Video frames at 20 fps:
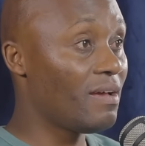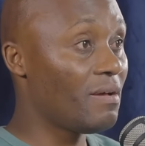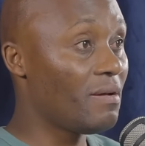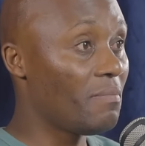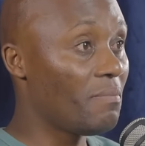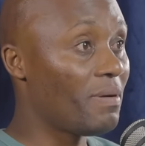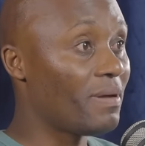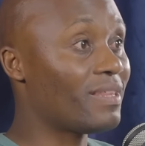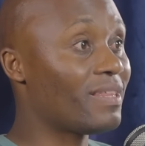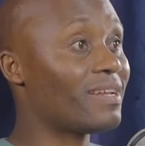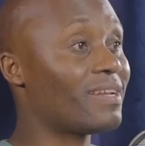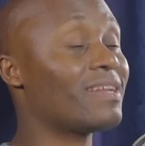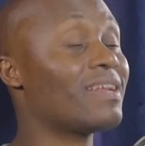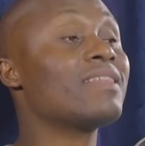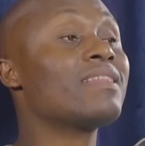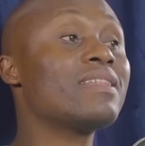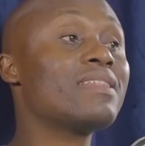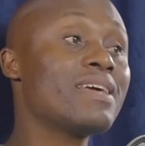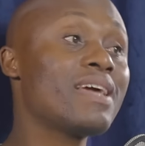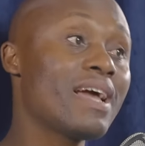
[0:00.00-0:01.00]
but rather
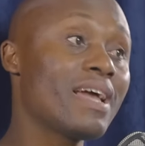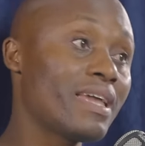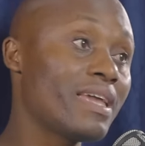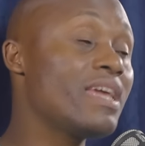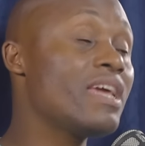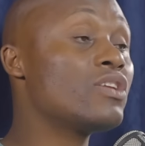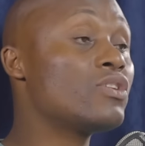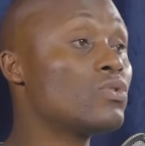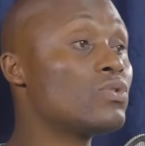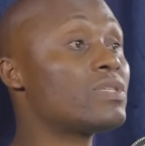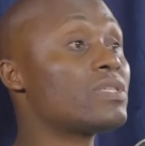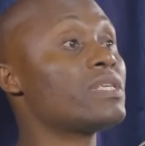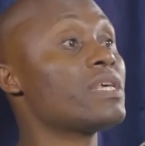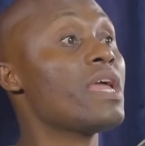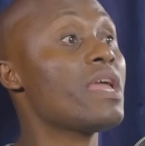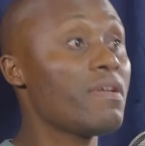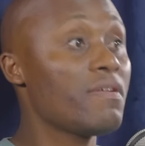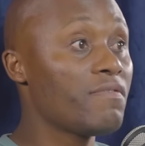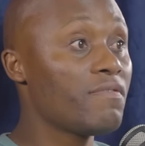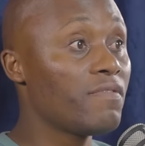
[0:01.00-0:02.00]
they are here to
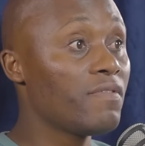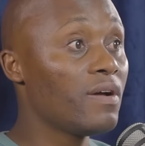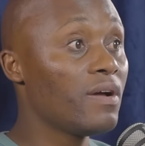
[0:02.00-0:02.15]
save